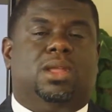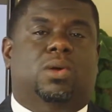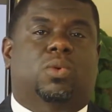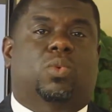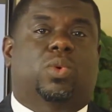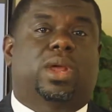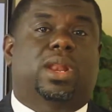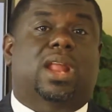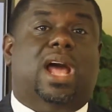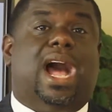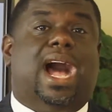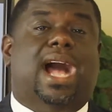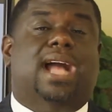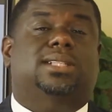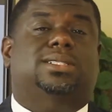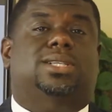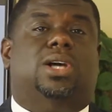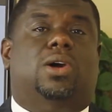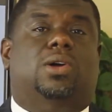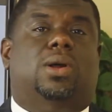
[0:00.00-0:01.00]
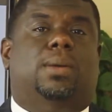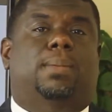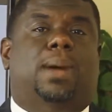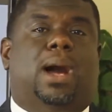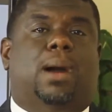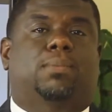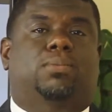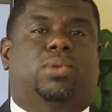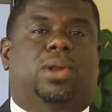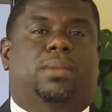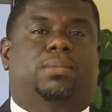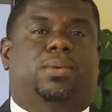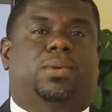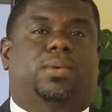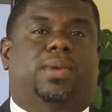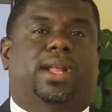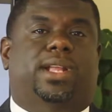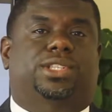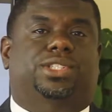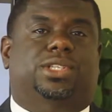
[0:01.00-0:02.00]
When I talk about
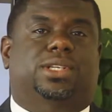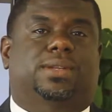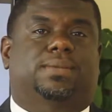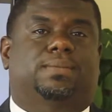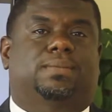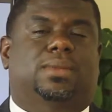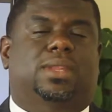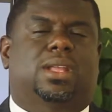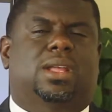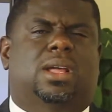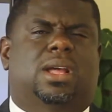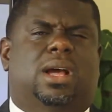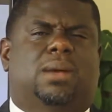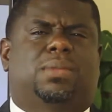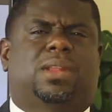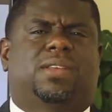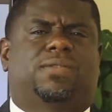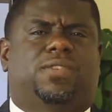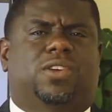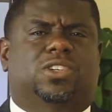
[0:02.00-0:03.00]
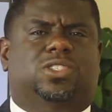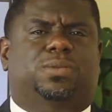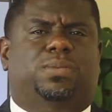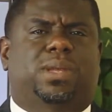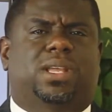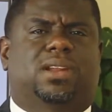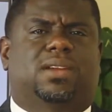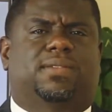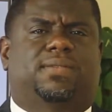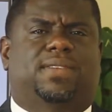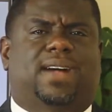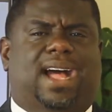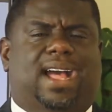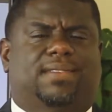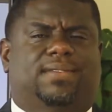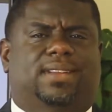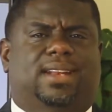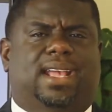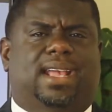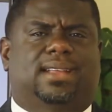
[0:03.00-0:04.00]
preparation, I believe 1 Peter
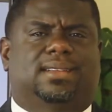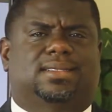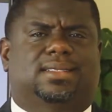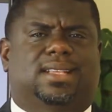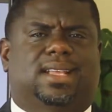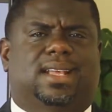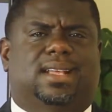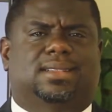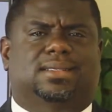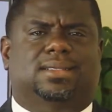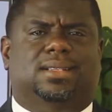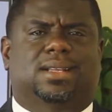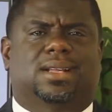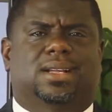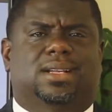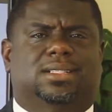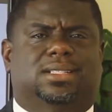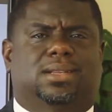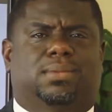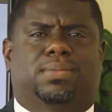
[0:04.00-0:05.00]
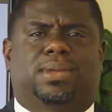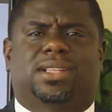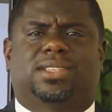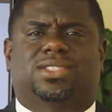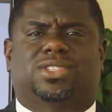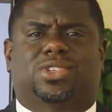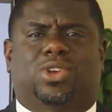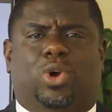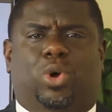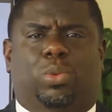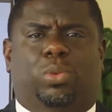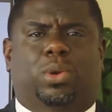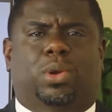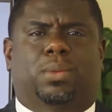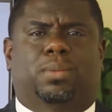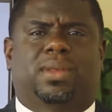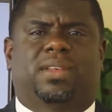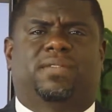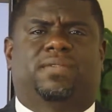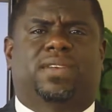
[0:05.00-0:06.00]
5:8 says to be sober,
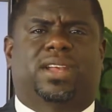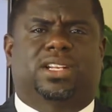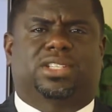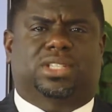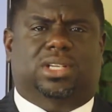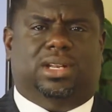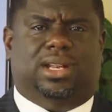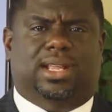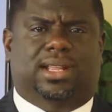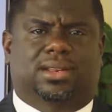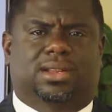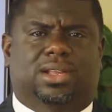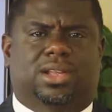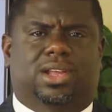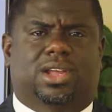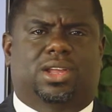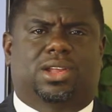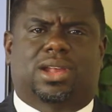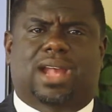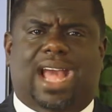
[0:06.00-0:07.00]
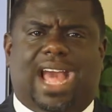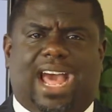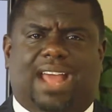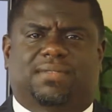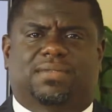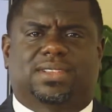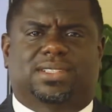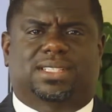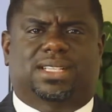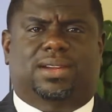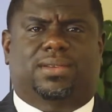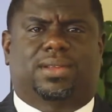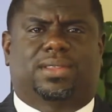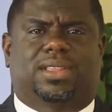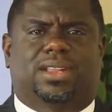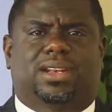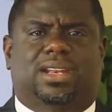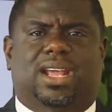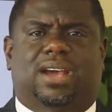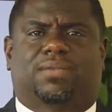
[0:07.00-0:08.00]
be vigilant. Your adversary,
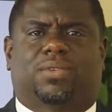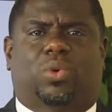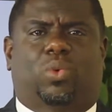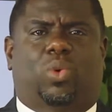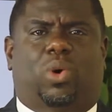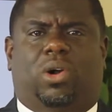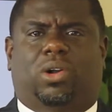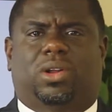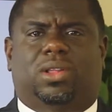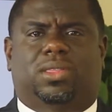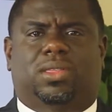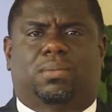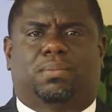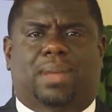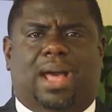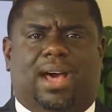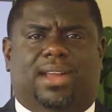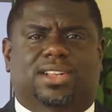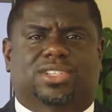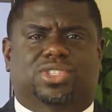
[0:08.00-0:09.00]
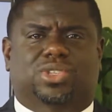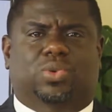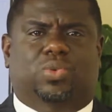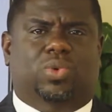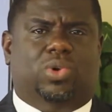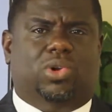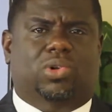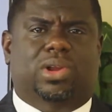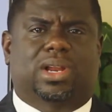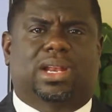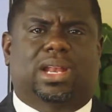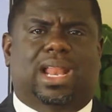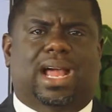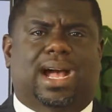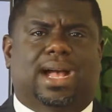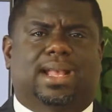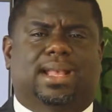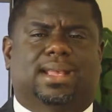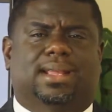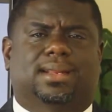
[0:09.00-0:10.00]
the devil, walketh about as a roaring
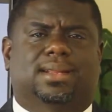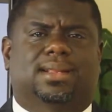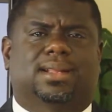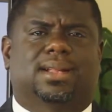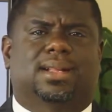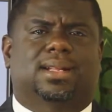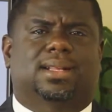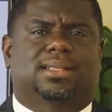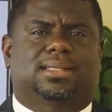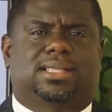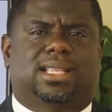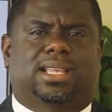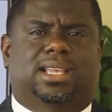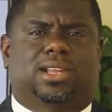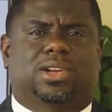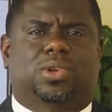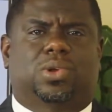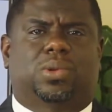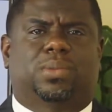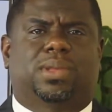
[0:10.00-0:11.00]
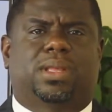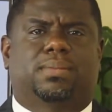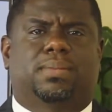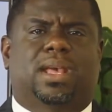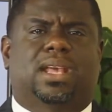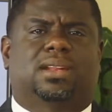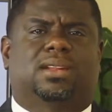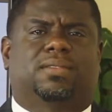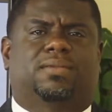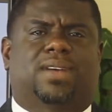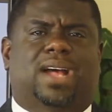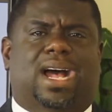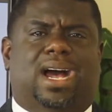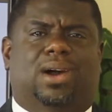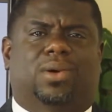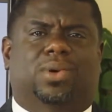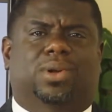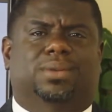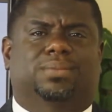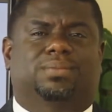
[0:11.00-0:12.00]
lion, seeking whom he may
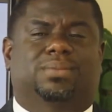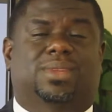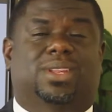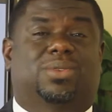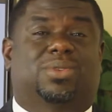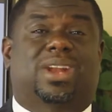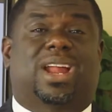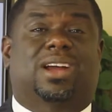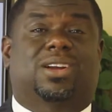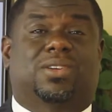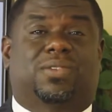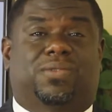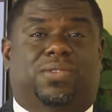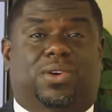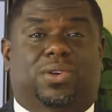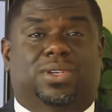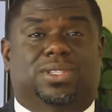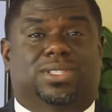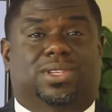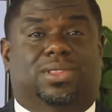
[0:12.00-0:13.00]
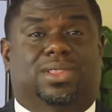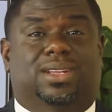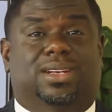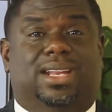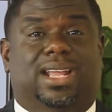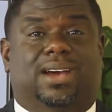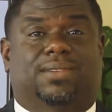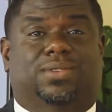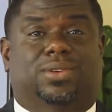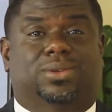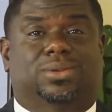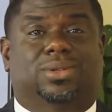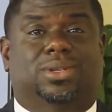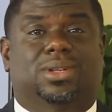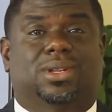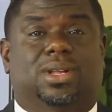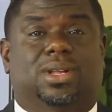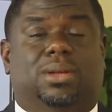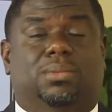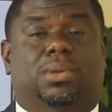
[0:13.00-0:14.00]
devour. We're not going to focus on the devil,
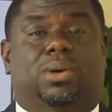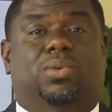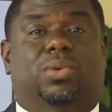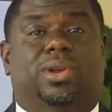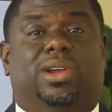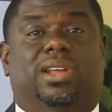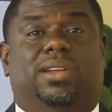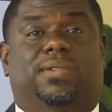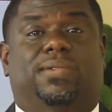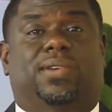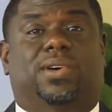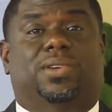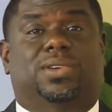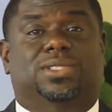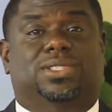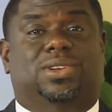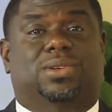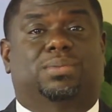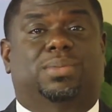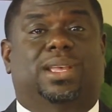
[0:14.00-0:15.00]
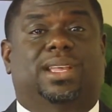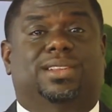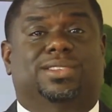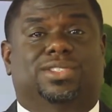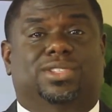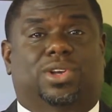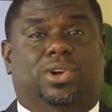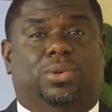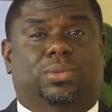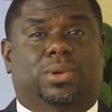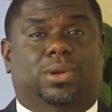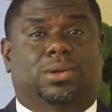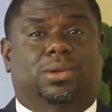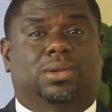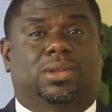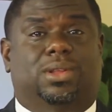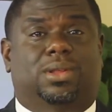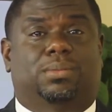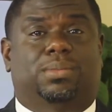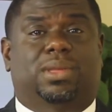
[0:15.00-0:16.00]
but we're going to focus on being sober,
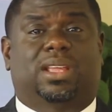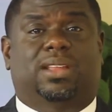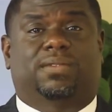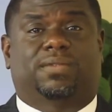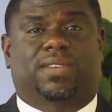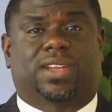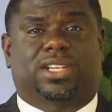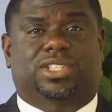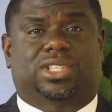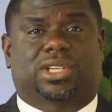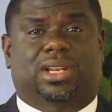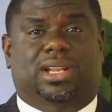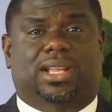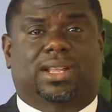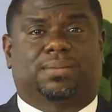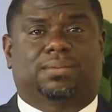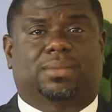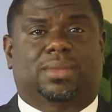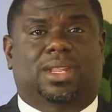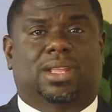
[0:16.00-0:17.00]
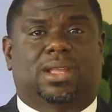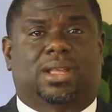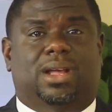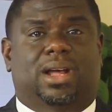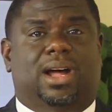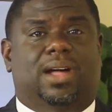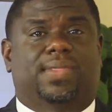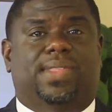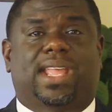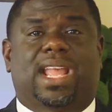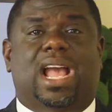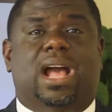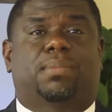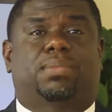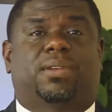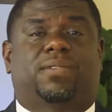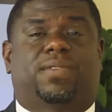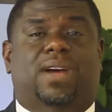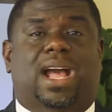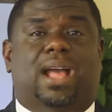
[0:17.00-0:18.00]
being vigilant. The
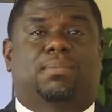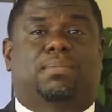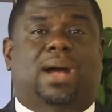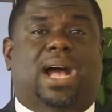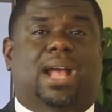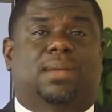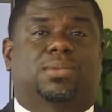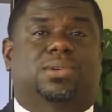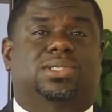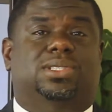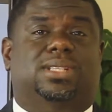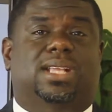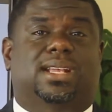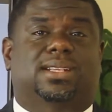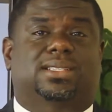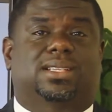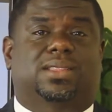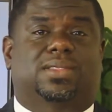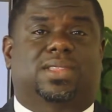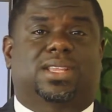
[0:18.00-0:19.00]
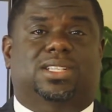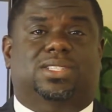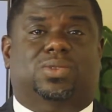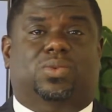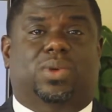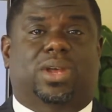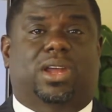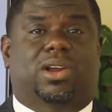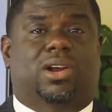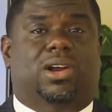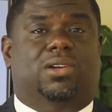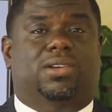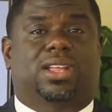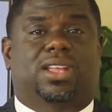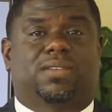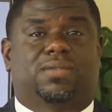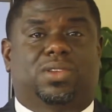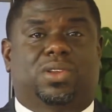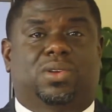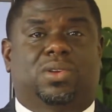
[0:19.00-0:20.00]
Amplified Bible states it this way, or I'll
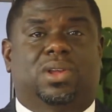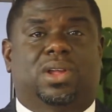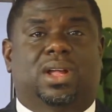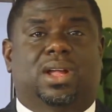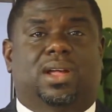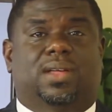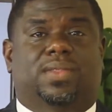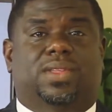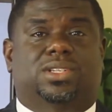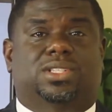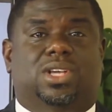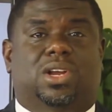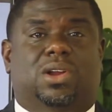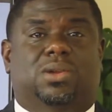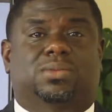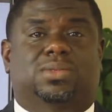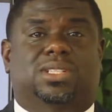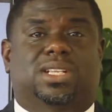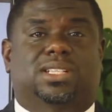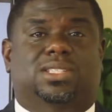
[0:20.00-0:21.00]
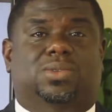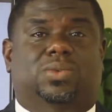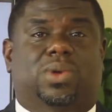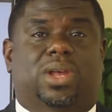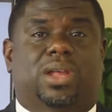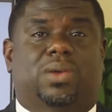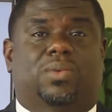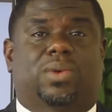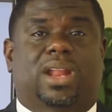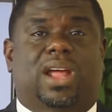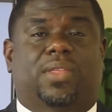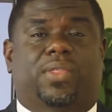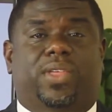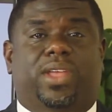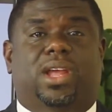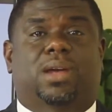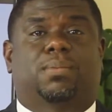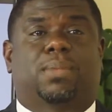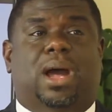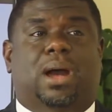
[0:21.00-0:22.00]
give you the terms this way. When I
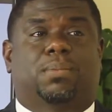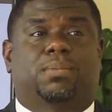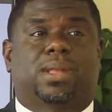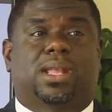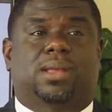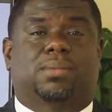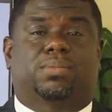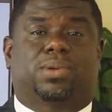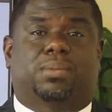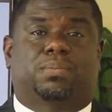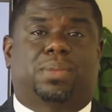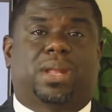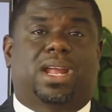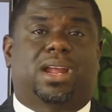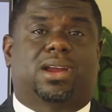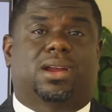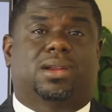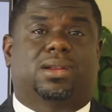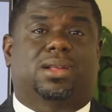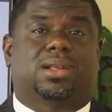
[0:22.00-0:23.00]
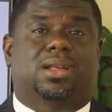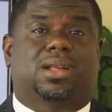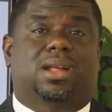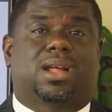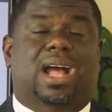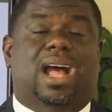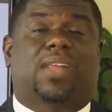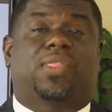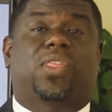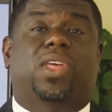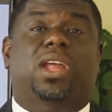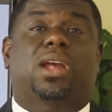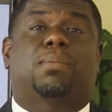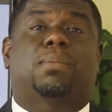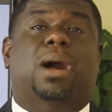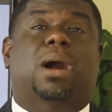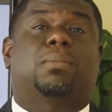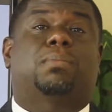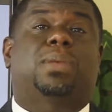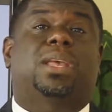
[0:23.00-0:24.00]
think about being prepared, I think
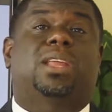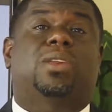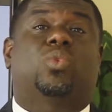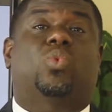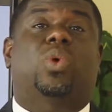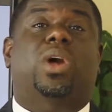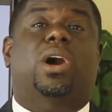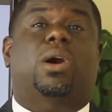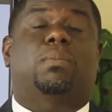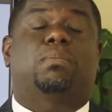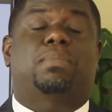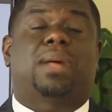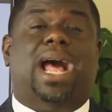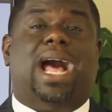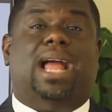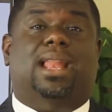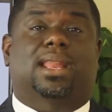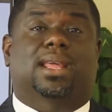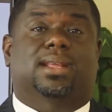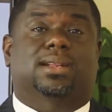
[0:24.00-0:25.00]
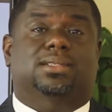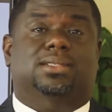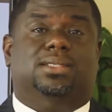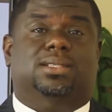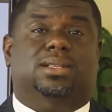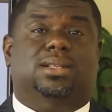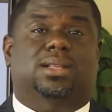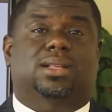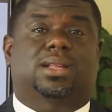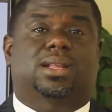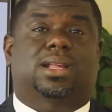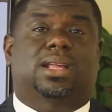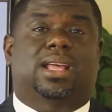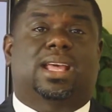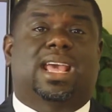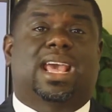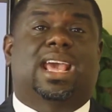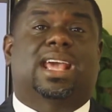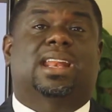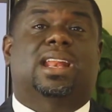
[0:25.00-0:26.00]
about being well balanced.
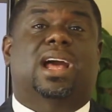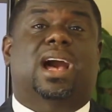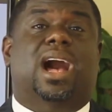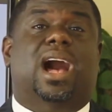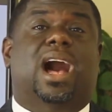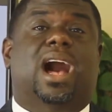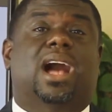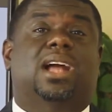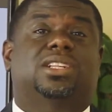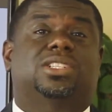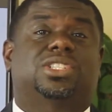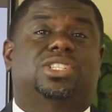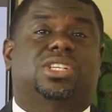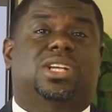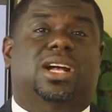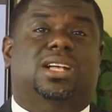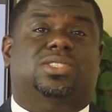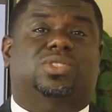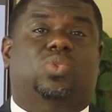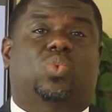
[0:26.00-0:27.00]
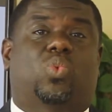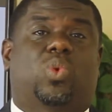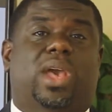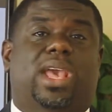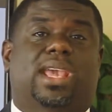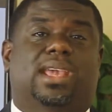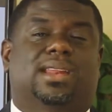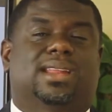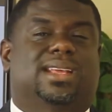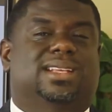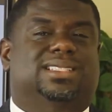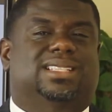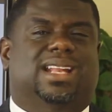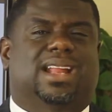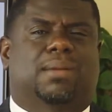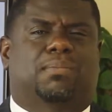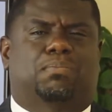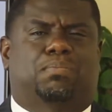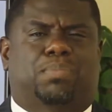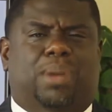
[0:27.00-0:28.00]
An unjust weight is an
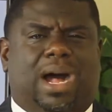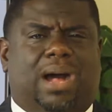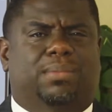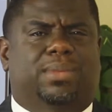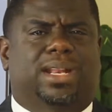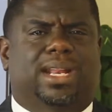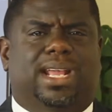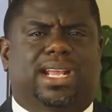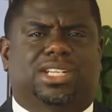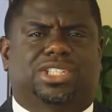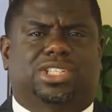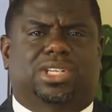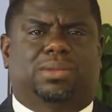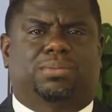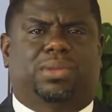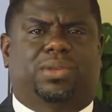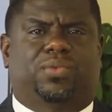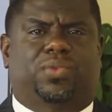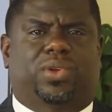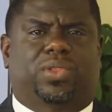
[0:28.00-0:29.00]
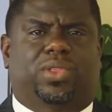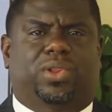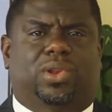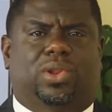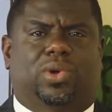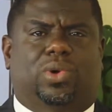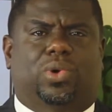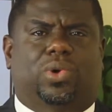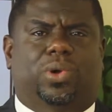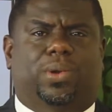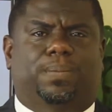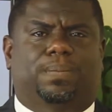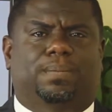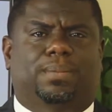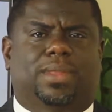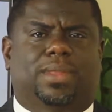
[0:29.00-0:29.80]
abomination before the Lord.